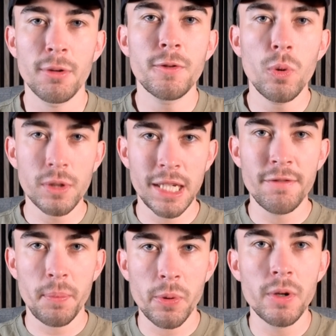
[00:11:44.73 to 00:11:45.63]
of course,
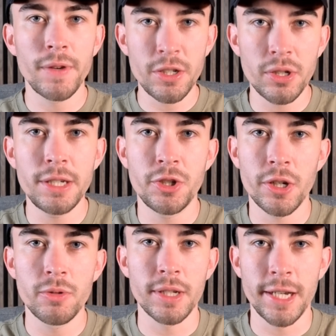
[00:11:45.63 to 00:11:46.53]
Liverpool eventually
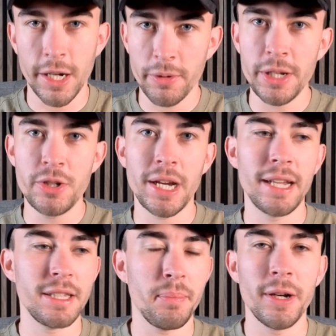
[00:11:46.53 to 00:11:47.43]
showed the courage
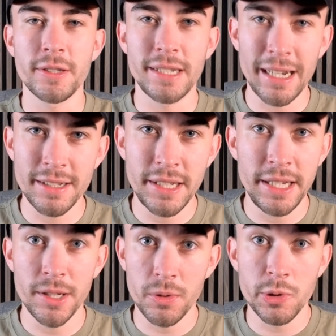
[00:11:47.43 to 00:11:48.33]
and the
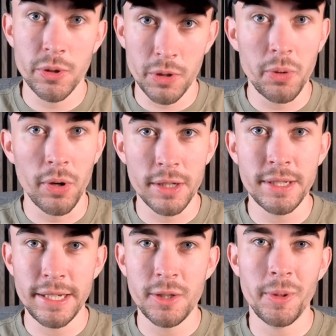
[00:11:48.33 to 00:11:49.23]
personality and also the
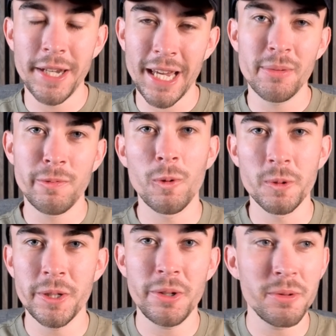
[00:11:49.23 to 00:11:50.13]
quality to win the game
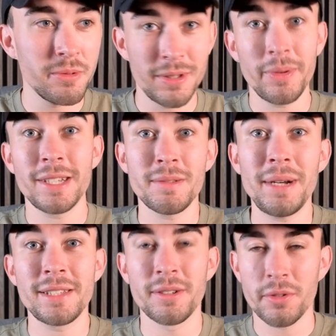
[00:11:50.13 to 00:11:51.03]
4-2, so it doesn't
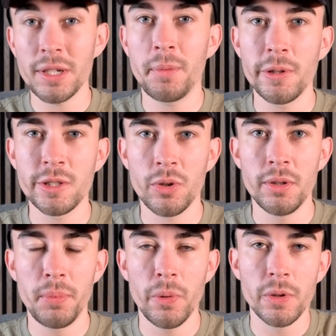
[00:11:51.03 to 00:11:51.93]
matter. 3 points on the
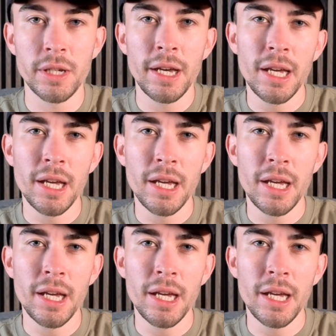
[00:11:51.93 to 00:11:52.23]
board.